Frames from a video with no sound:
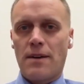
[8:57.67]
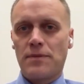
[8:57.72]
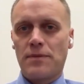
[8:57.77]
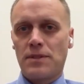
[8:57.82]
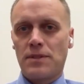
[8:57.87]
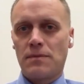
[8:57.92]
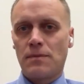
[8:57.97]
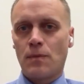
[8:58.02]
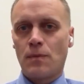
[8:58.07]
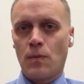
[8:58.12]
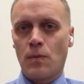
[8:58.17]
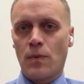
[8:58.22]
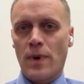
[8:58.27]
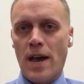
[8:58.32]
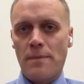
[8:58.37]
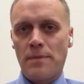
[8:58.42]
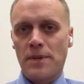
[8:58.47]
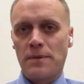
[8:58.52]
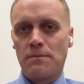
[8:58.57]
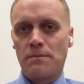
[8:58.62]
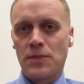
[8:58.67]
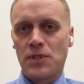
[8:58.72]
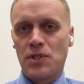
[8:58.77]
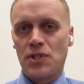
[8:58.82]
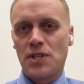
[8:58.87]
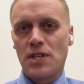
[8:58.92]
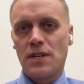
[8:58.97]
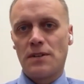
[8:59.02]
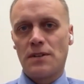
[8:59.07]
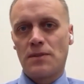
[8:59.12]
have to wipe a
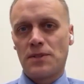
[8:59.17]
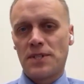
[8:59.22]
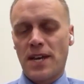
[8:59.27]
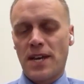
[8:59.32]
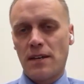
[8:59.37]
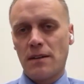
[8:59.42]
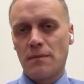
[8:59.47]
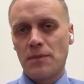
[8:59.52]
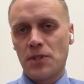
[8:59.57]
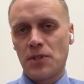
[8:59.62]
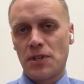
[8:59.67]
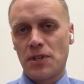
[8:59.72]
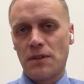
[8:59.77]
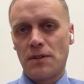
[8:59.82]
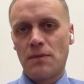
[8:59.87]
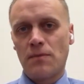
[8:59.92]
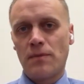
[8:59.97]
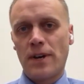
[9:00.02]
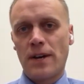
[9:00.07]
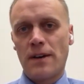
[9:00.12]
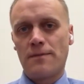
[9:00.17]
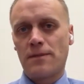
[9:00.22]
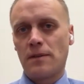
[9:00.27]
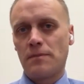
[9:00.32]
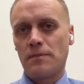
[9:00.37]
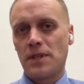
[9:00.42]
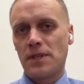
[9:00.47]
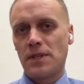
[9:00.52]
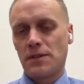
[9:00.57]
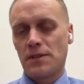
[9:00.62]
machine or take a machine away
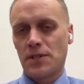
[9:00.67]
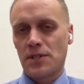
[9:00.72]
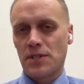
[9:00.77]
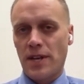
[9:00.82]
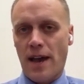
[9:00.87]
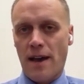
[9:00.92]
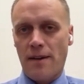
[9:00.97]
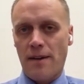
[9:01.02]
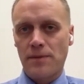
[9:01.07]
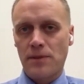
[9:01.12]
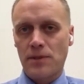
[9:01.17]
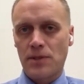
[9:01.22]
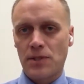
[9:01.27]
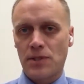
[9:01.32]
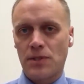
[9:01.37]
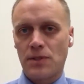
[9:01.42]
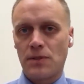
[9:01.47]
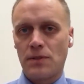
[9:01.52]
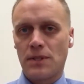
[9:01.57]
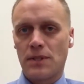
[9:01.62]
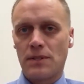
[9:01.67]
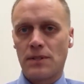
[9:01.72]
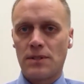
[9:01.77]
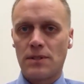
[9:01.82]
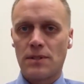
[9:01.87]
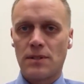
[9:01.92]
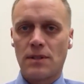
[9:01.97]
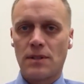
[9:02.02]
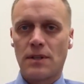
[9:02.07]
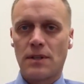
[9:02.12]
from either a staff or a student
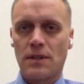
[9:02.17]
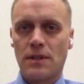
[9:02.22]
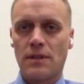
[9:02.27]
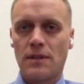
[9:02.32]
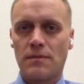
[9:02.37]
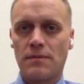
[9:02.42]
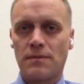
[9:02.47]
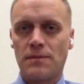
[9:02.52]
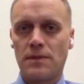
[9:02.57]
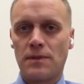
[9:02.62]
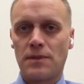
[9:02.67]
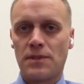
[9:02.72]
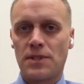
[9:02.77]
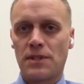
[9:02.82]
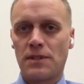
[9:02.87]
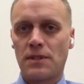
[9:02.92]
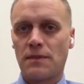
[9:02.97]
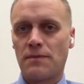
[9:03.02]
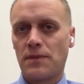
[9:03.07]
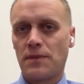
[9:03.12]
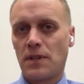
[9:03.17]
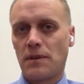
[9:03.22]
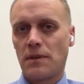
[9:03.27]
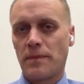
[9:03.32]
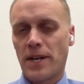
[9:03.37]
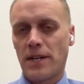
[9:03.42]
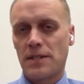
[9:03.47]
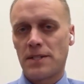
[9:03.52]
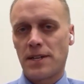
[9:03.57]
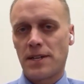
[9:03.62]
for a significant
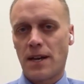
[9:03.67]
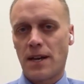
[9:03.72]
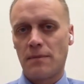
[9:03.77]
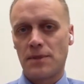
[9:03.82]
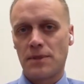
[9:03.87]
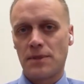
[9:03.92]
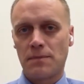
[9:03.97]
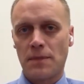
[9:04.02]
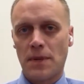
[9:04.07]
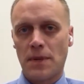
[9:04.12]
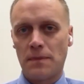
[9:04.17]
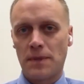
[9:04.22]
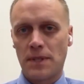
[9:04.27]
amount of time to